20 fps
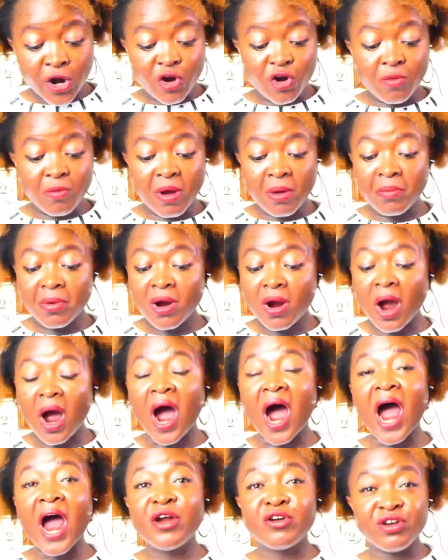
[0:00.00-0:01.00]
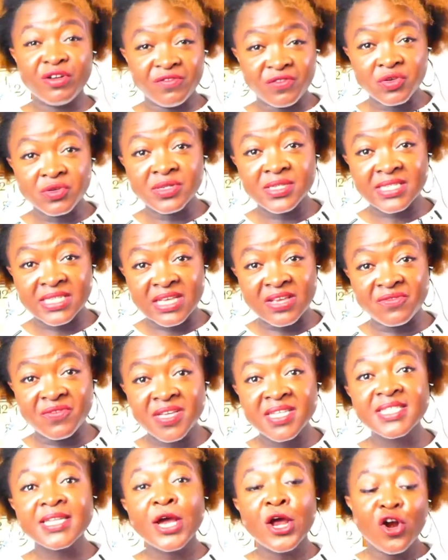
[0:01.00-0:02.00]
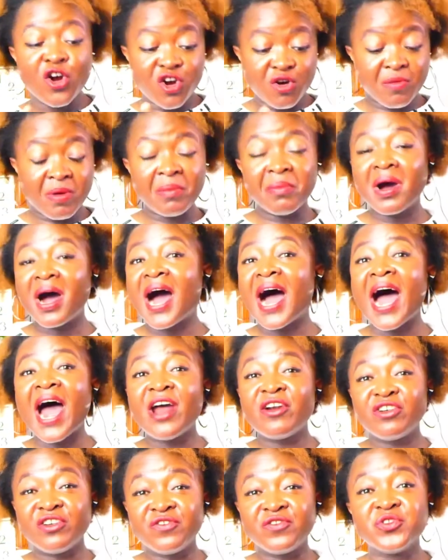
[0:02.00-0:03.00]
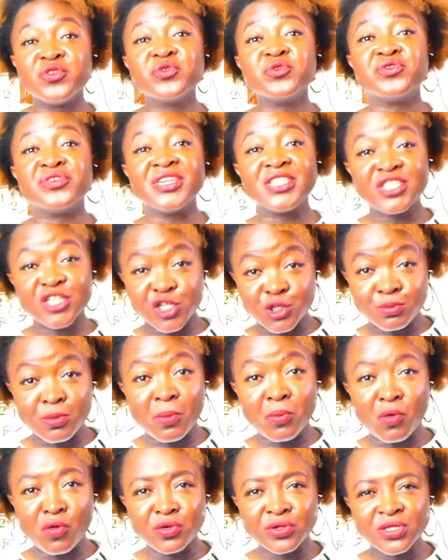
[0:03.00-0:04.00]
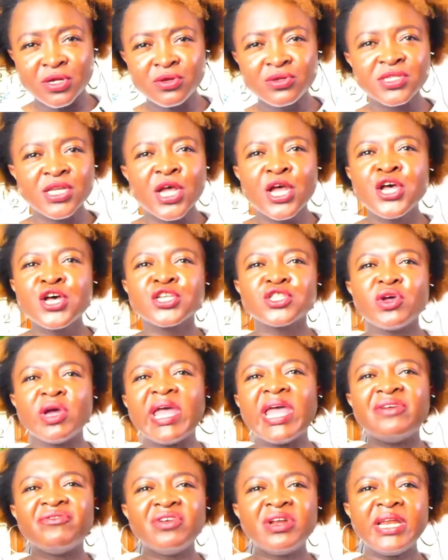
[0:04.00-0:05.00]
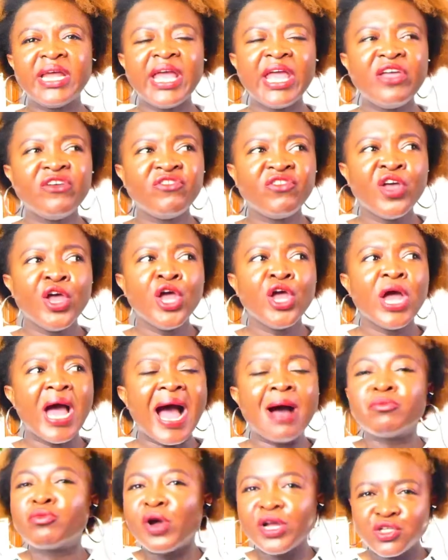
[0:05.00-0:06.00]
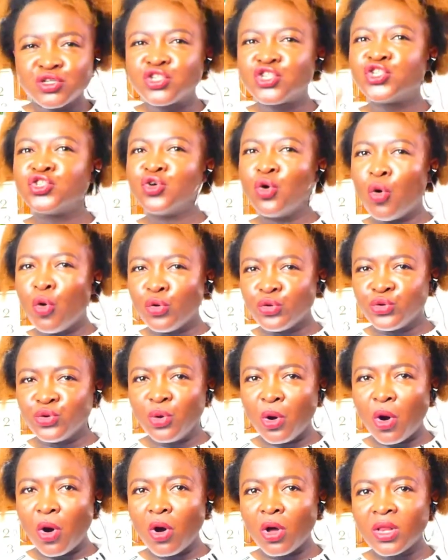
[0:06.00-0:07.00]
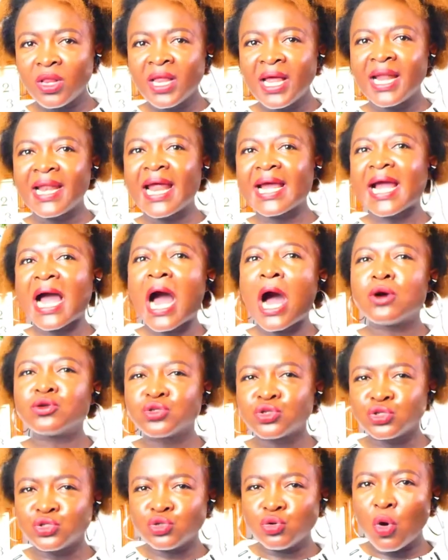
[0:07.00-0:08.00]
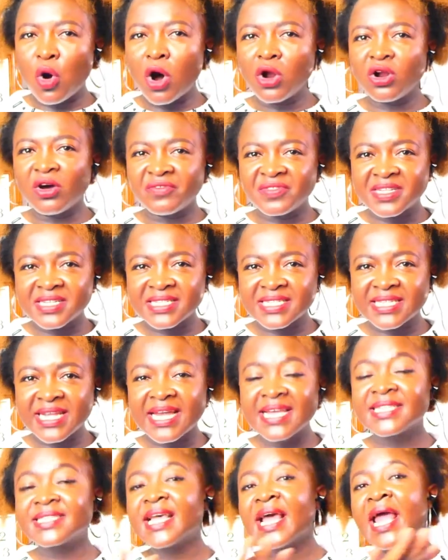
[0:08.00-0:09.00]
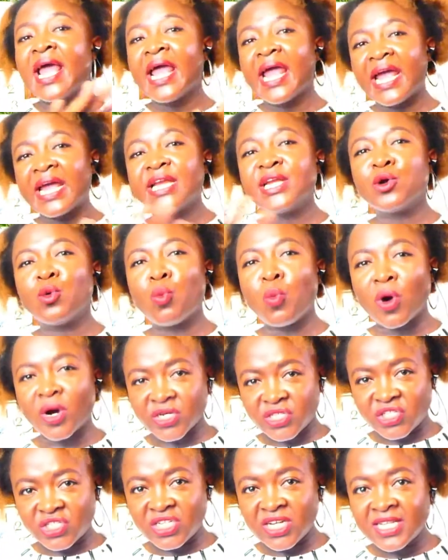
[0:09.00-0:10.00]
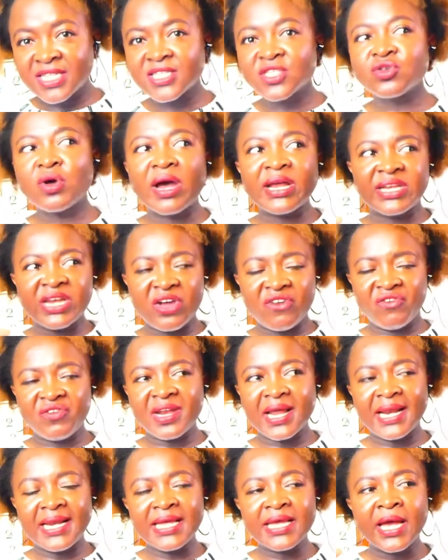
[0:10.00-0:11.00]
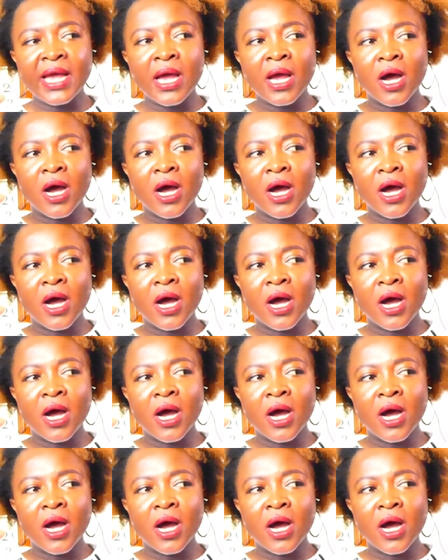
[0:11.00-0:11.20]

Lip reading: Remember, I review CVs. Remember, I review research proposals. So even if I'm going to show you all like how to do all of these things in the worksheet, so I definitely